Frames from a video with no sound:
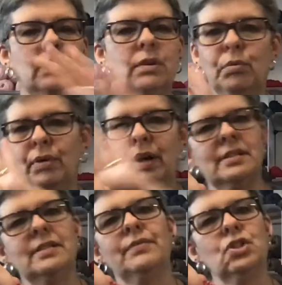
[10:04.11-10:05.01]
The
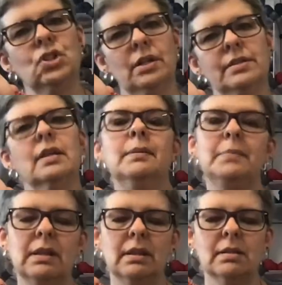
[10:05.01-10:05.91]
rest of the shawl is going to
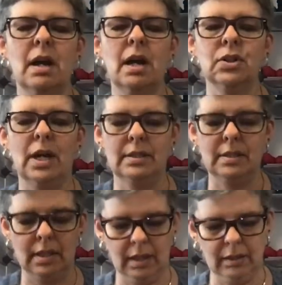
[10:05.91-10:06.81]
be this
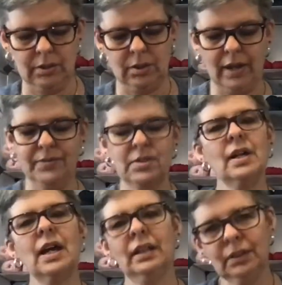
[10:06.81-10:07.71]
contrasting color. So I've still
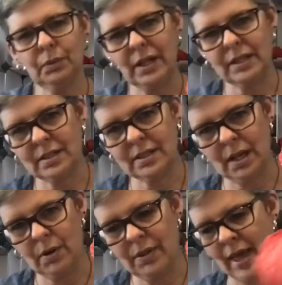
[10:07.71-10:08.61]
got a little ways to
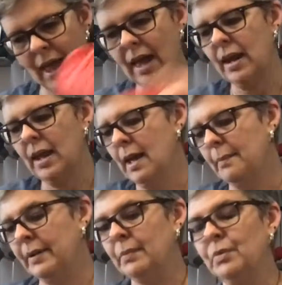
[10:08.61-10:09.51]
go on that,
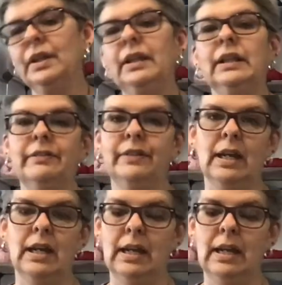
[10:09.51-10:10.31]
but I'm really loving it.